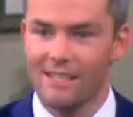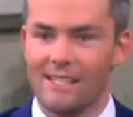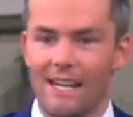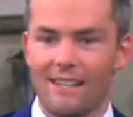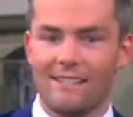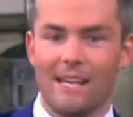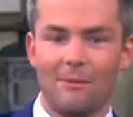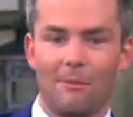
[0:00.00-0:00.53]
say
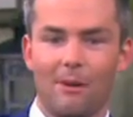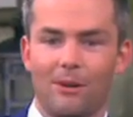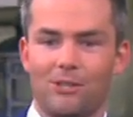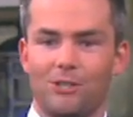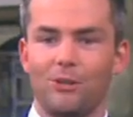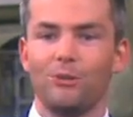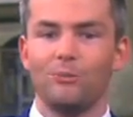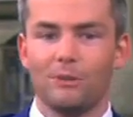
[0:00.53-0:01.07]
the same about
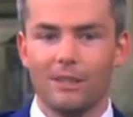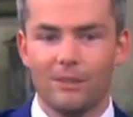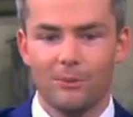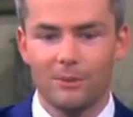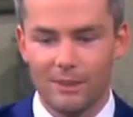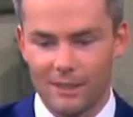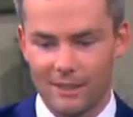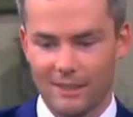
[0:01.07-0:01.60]
you, but I don't
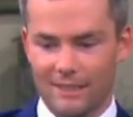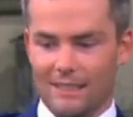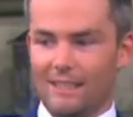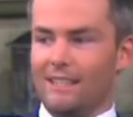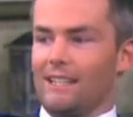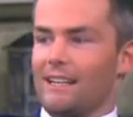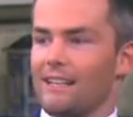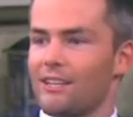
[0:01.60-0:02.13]
wanna.
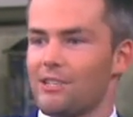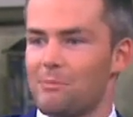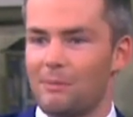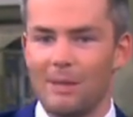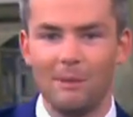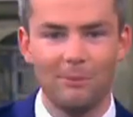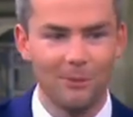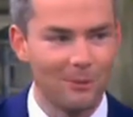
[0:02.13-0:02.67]
There's people